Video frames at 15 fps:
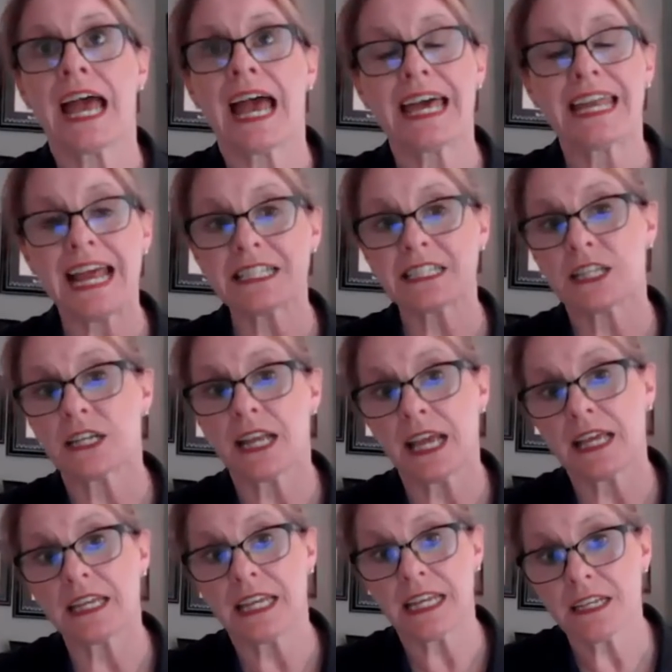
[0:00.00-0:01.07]
And as
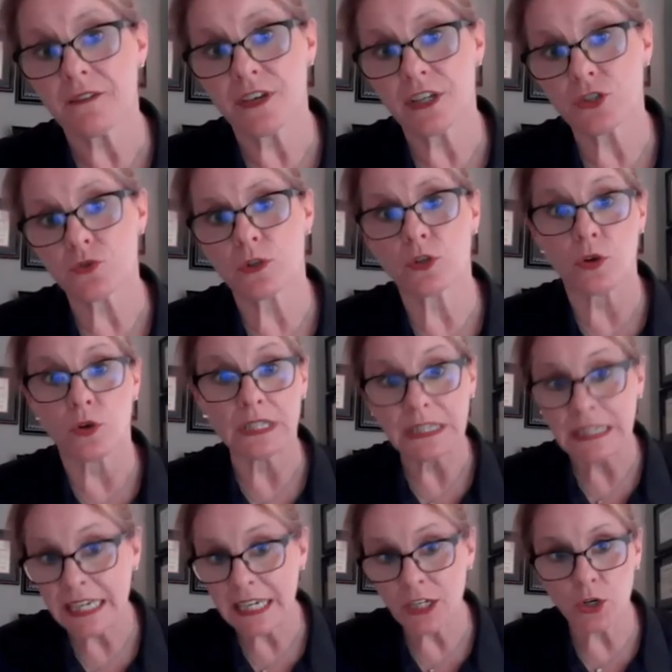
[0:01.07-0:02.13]
an individual or a
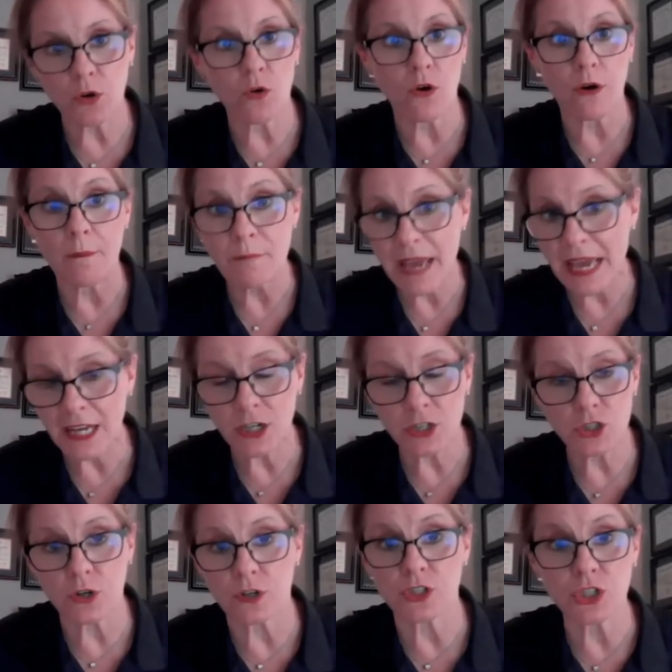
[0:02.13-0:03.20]
leader or a
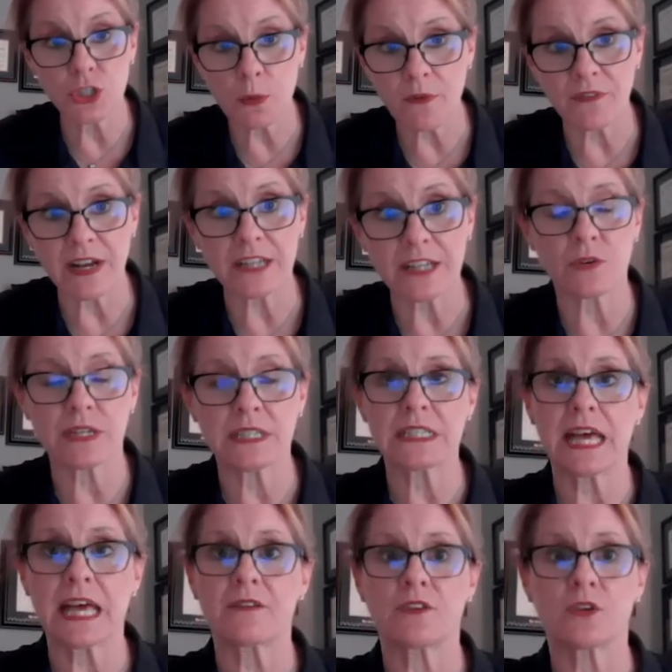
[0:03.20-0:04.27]
manager or supervisor
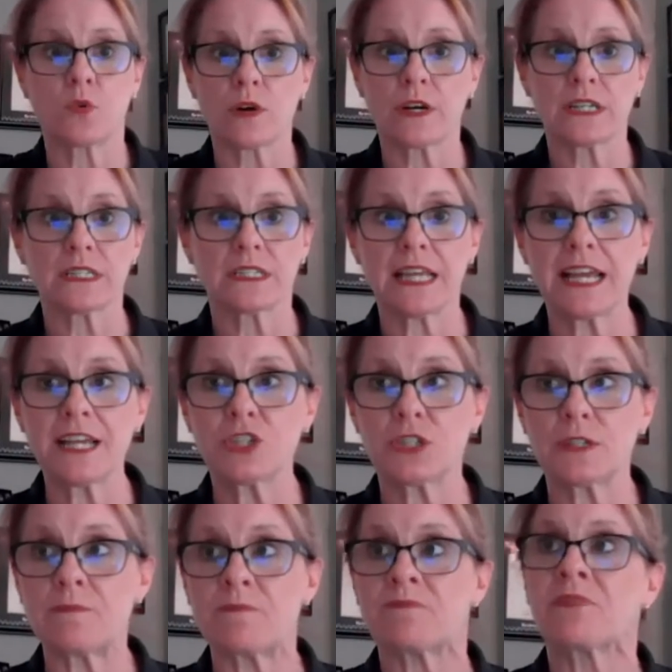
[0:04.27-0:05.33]
inside of an
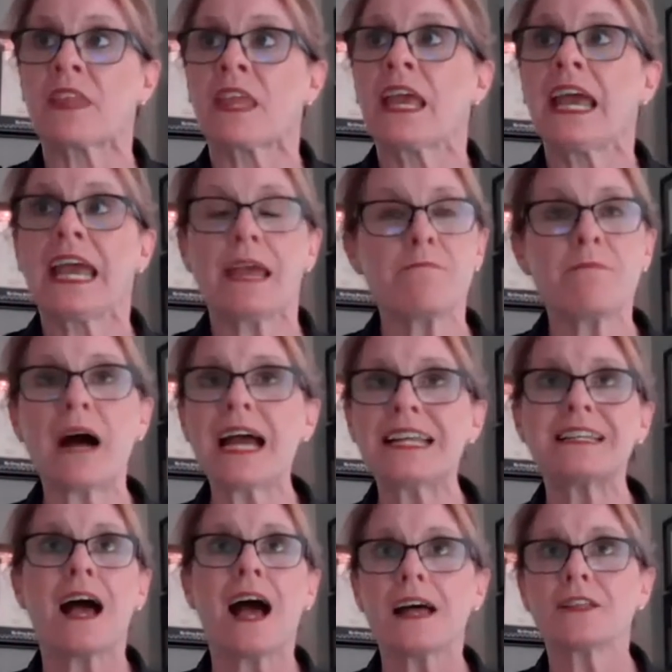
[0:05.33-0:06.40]
organization, it
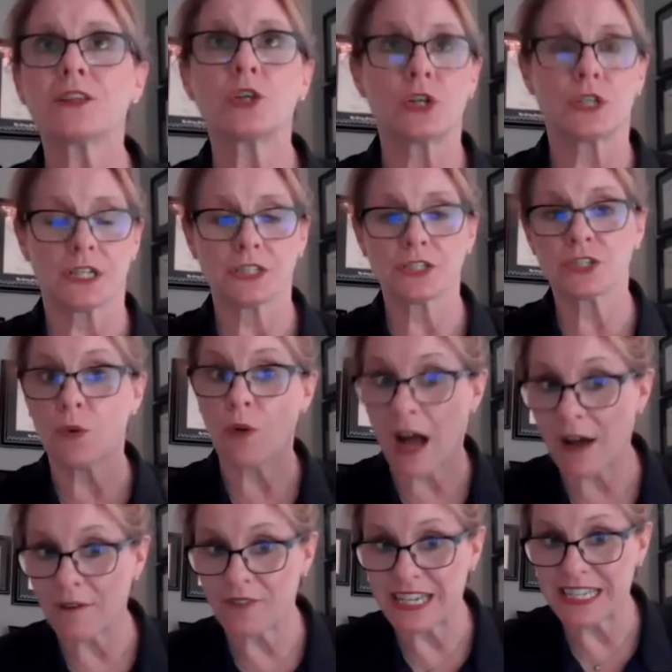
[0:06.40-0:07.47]
might not look so
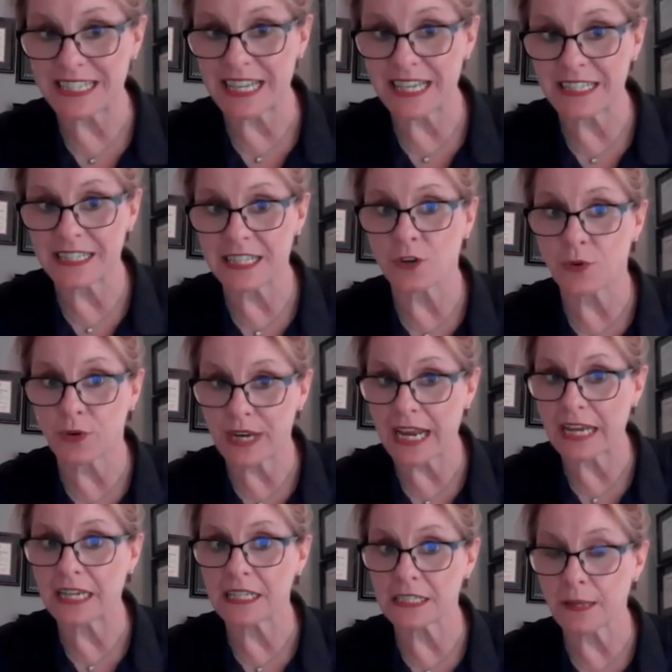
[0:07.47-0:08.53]
obvious as
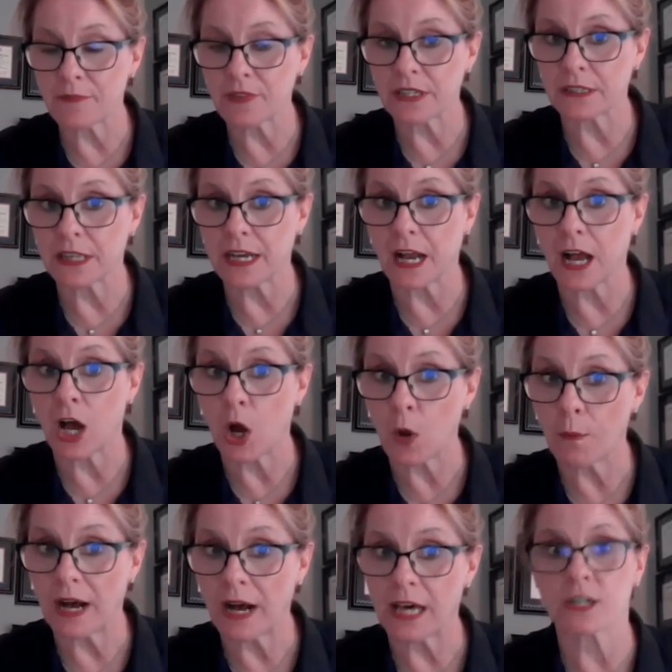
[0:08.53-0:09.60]
creating something like a
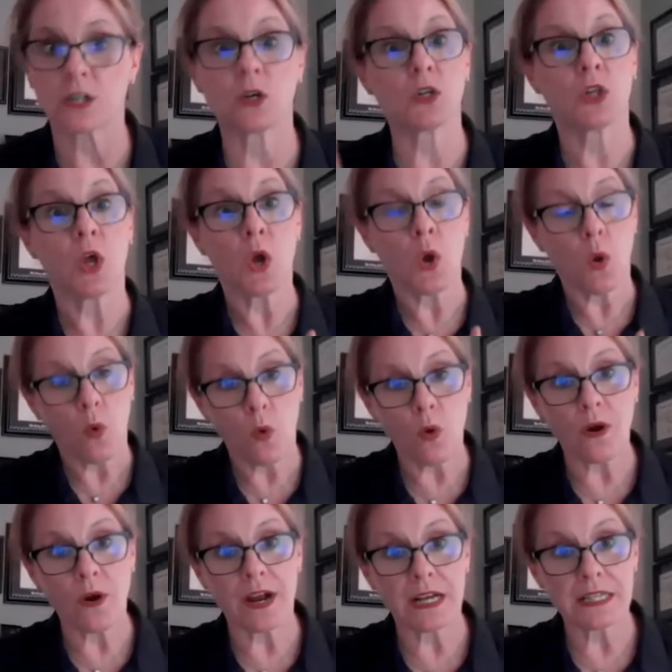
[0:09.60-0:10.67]
hope huddle
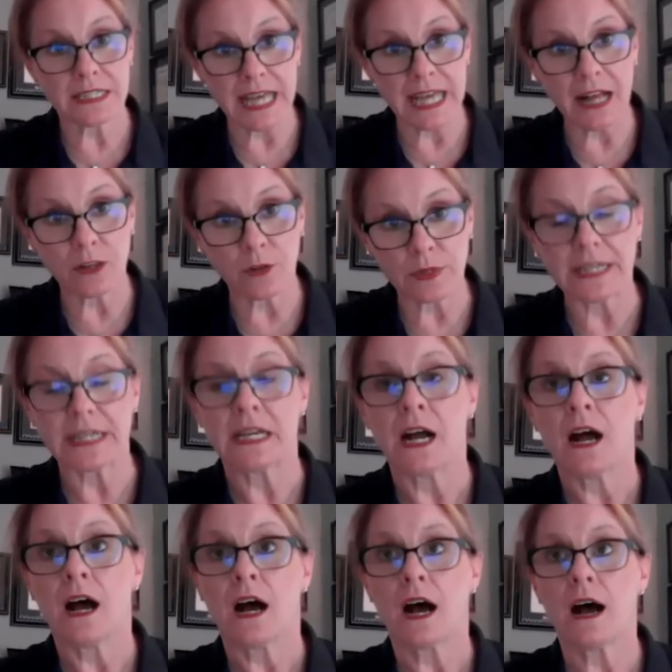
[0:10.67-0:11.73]
or a salary
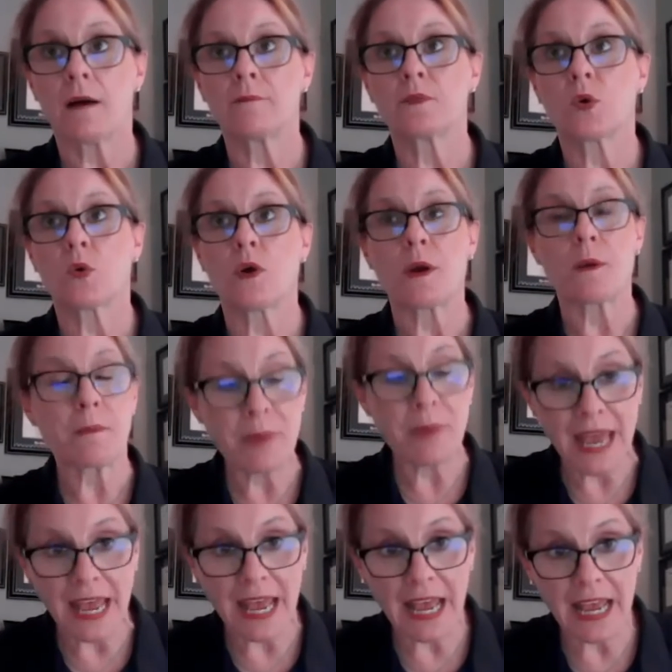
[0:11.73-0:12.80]
or
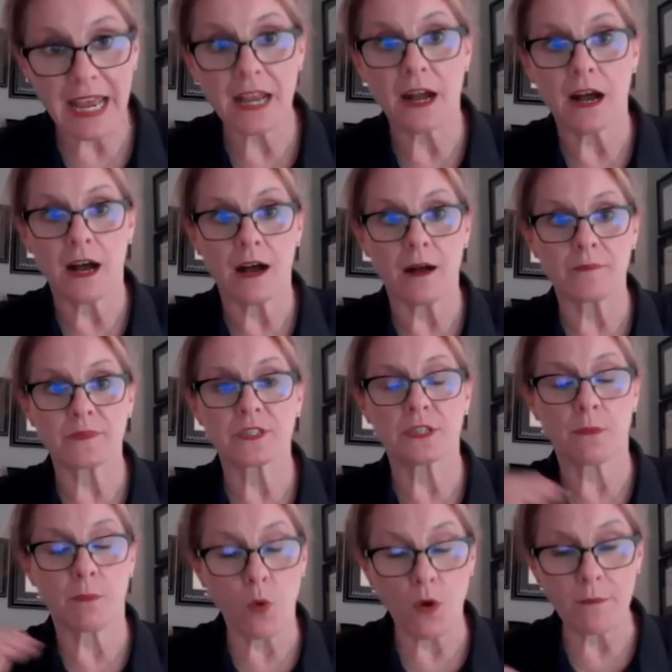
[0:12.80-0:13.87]
pay
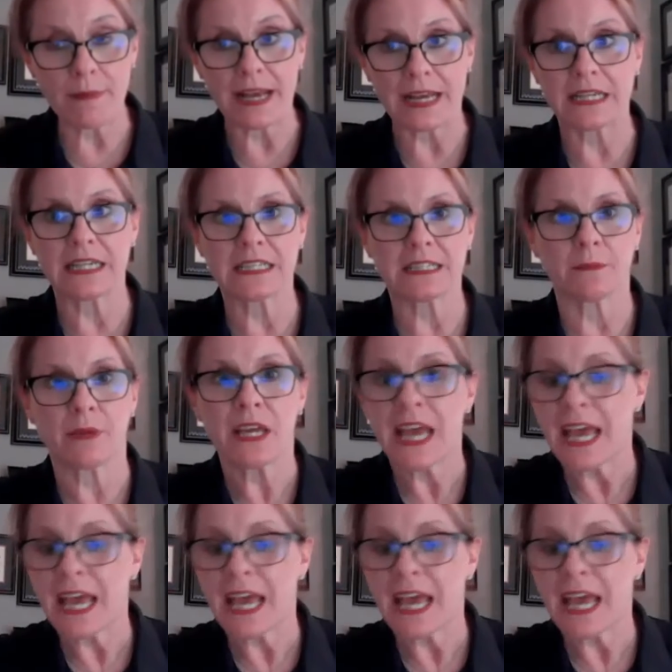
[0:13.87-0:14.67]
support mechanism.